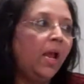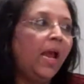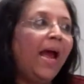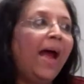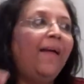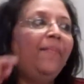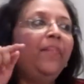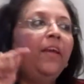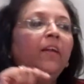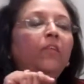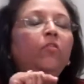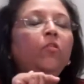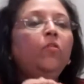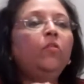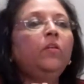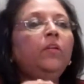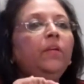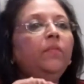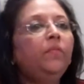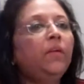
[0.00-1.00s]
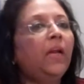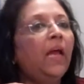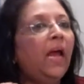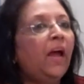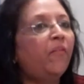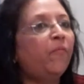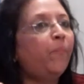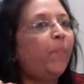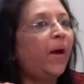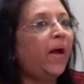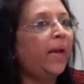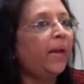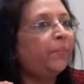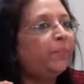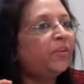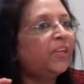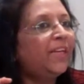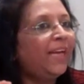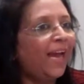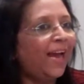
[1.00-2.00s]
and they don't even have
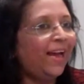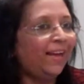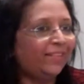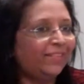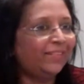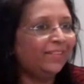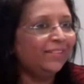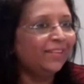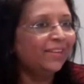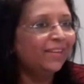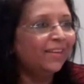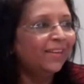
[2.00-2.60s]
piped gas.